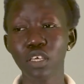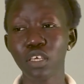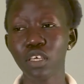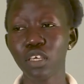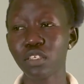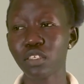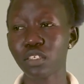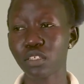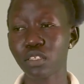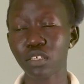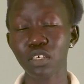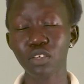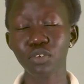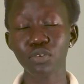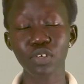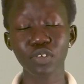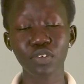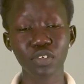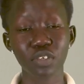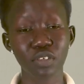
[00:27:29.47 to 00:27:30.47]
it
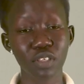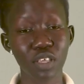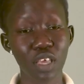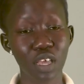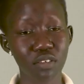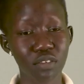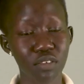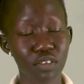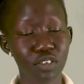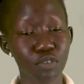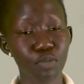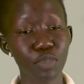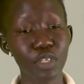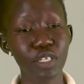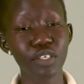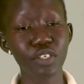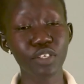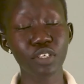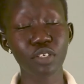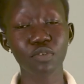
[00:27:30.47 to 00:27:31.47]
increases the
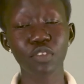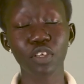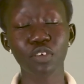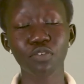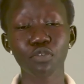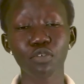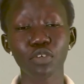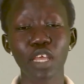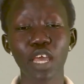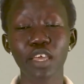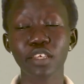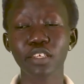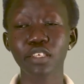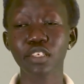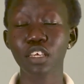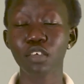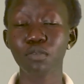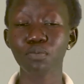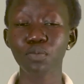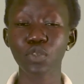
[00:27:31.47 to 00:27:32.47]
accessibility of the food
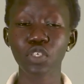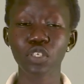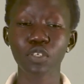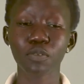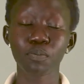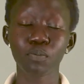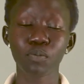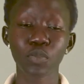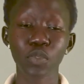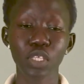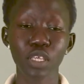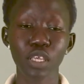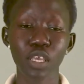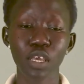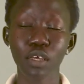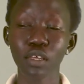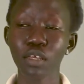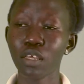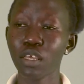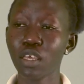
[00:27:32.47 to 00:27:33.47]
items,
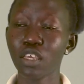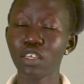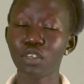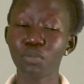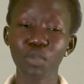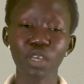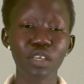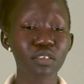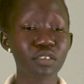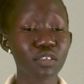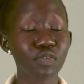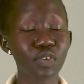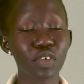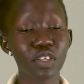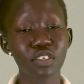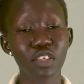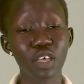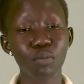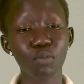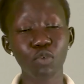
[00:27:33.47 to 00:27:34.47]
yeah, it makes
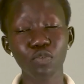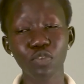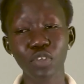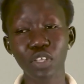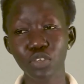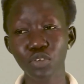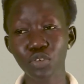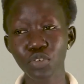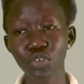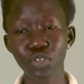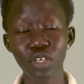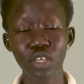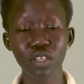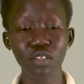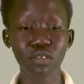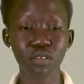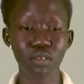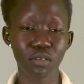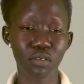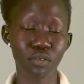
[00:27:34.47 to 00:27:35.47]
even some of the
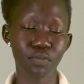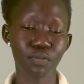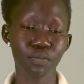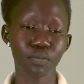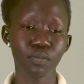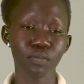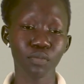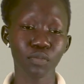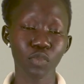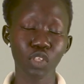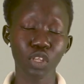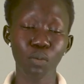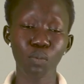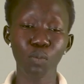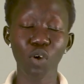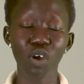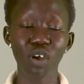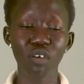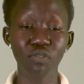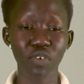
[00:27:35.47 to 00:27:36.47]
nutrients
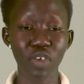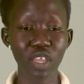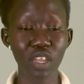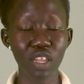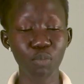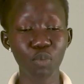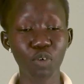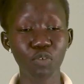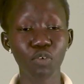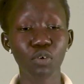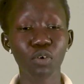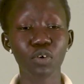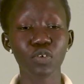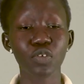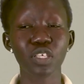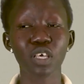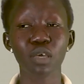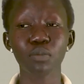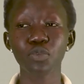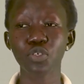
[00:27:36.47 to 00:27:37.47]
more available for
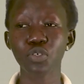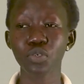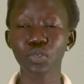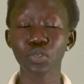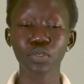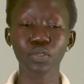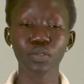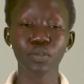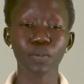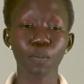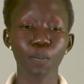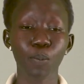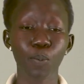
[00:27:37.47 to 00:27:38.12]
consumption